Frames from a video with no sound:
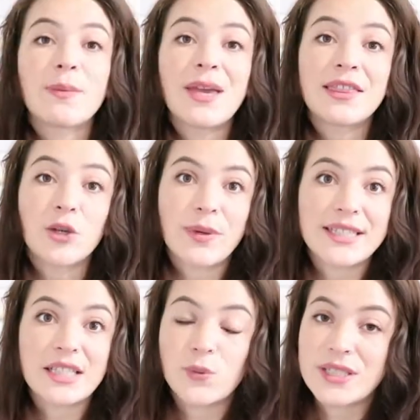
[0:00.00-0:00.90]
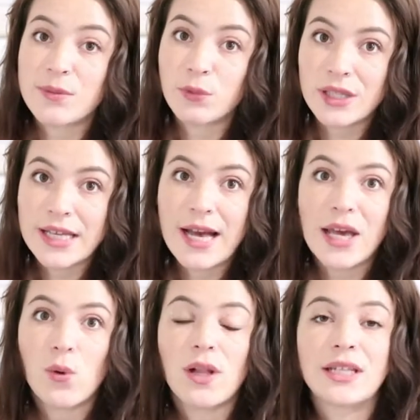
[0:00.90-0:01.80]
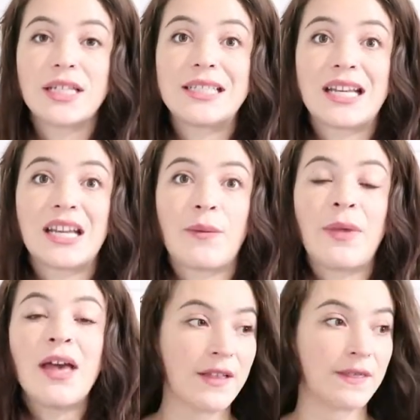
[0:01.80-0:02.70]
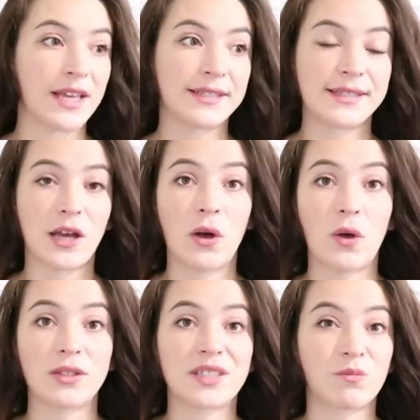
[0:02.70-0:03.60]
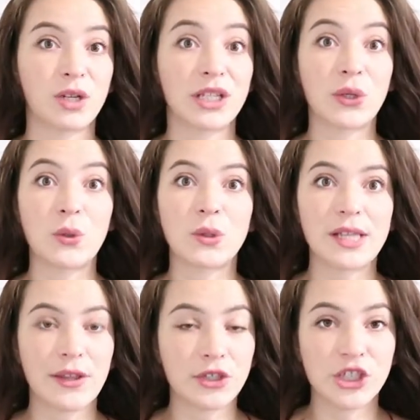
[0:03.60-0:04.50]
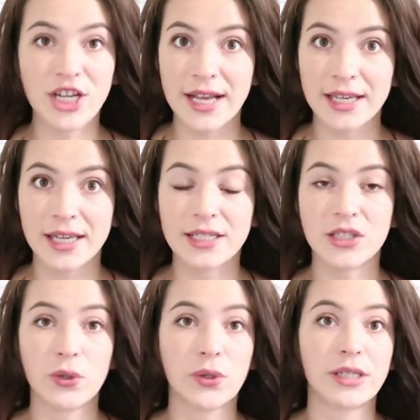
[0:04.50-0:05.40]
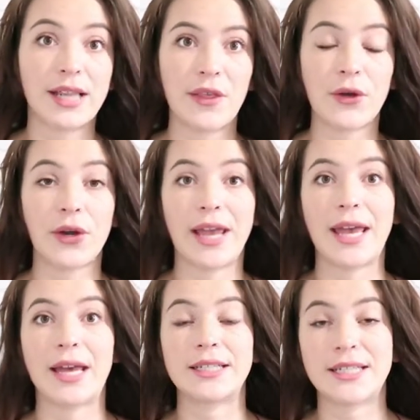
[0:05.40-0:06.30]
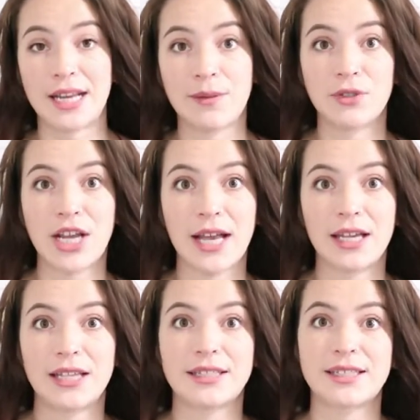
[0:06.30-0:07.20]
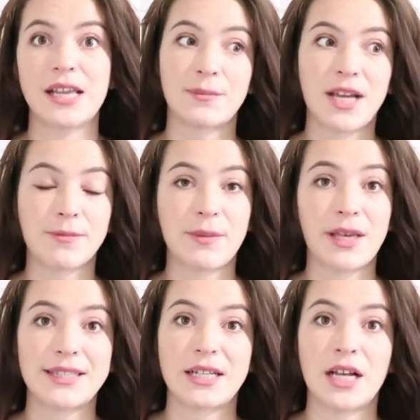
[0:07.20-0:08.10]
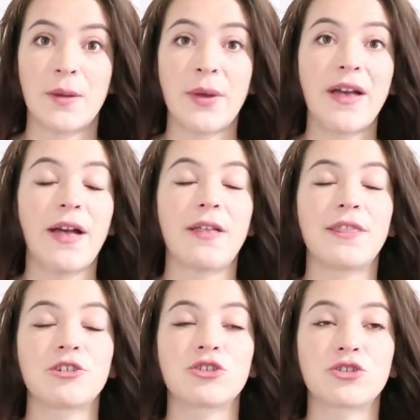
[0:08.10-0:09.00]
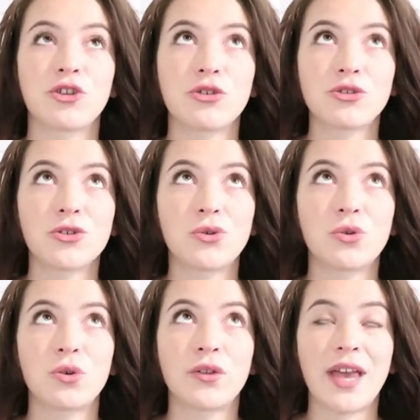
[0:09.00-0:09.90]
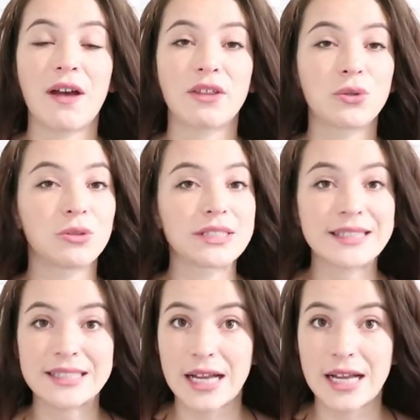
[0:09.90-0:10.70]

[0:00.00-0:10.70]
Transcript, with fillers: they make their pieces with some really high quality denim. They sell some really cool leather jackets or leather and denim jackets. Sometimes they mix it up and they're so, so cool. They have the coolest